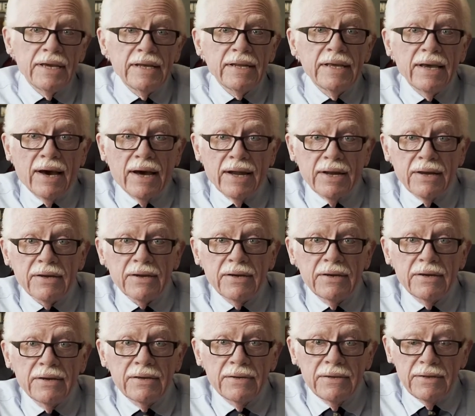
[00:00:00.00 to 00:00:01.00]
idiotic.
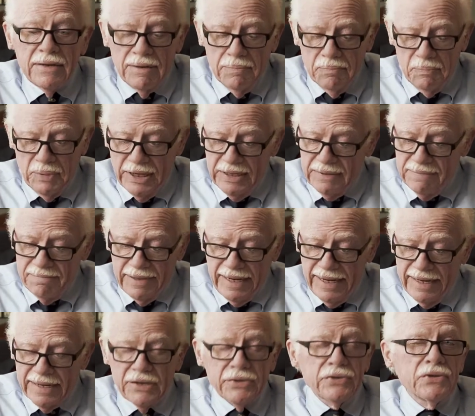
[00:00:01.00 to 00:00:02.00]
But
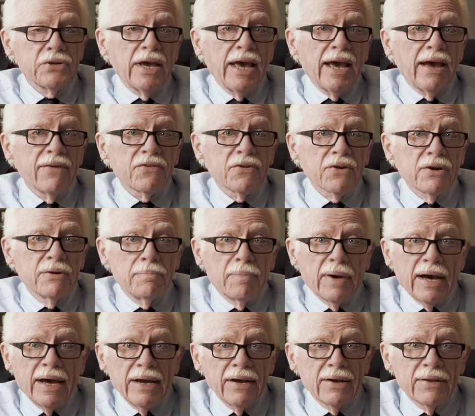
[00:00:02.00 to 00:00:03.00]
I guess you have to
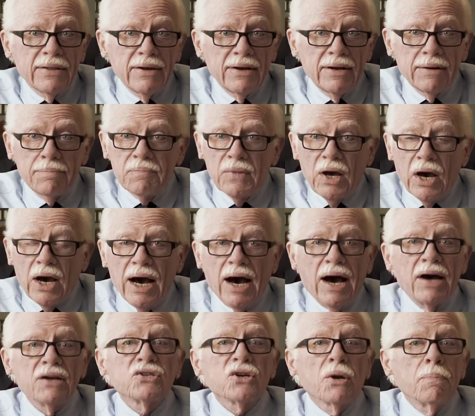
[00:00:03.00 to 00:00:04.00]
admire their
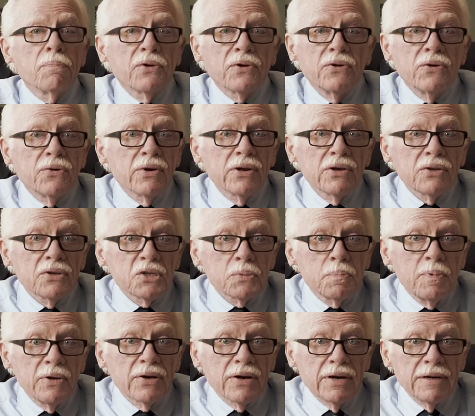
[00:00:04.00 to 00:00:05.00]
entrepreneurial
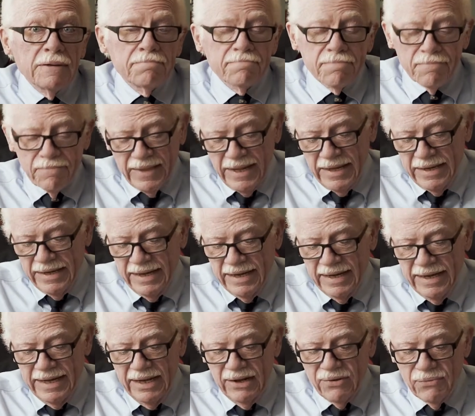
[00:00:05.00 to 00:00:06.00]
spirit
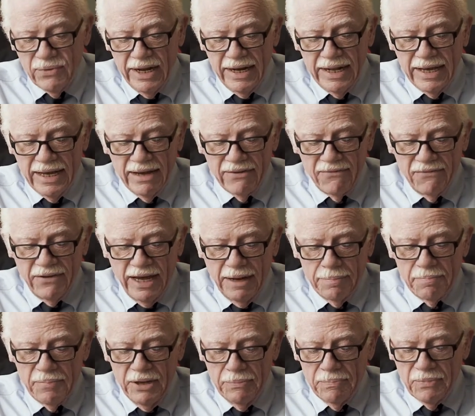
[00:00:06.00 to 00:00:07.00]
in renting out
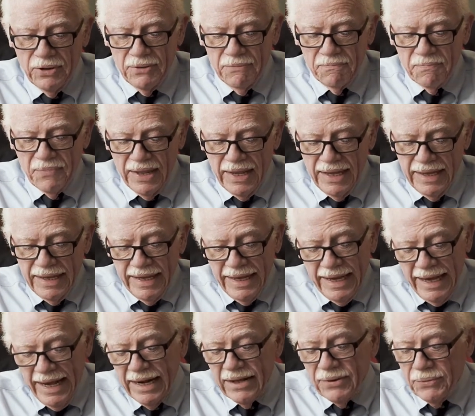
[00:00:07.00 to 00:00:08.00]
fat people.
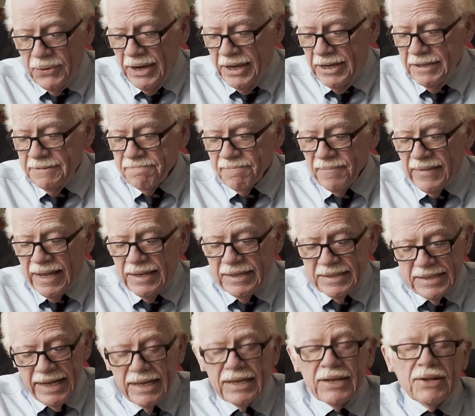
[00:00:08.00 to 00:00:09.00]
Anyway,
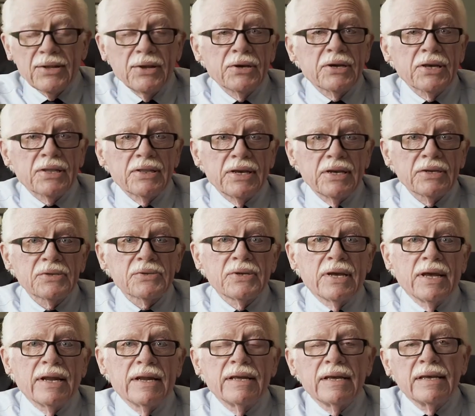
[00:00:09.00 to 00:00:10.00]
take a look at this,
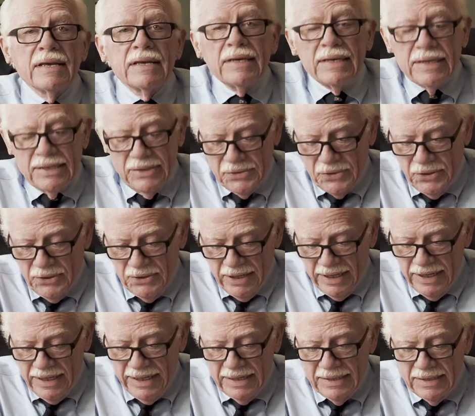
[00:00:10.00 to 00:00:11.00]
and
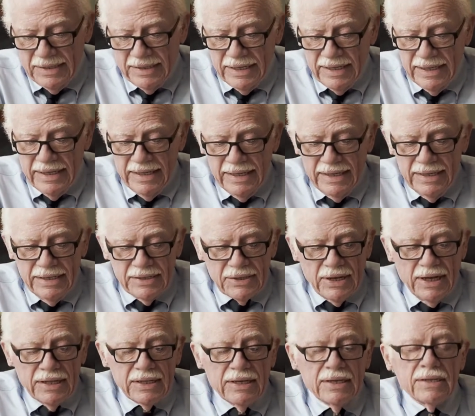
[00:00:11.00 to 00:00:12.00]
certainly it is
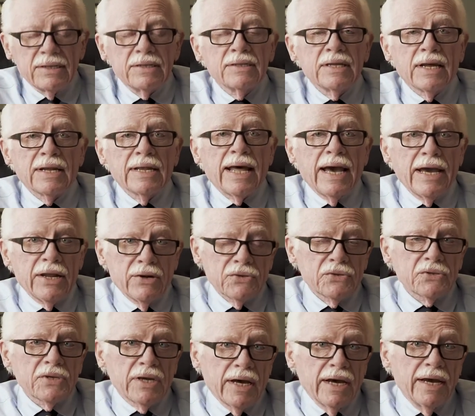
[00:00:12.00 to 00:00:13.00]
on the lighter
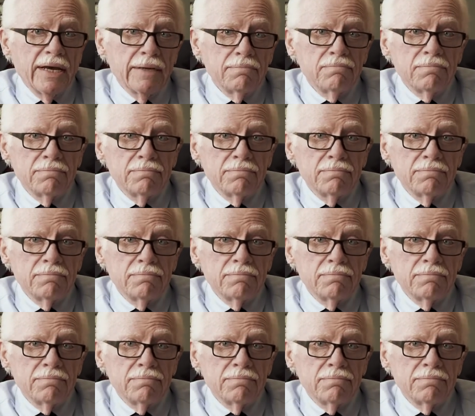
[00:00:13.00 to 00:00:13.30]
side,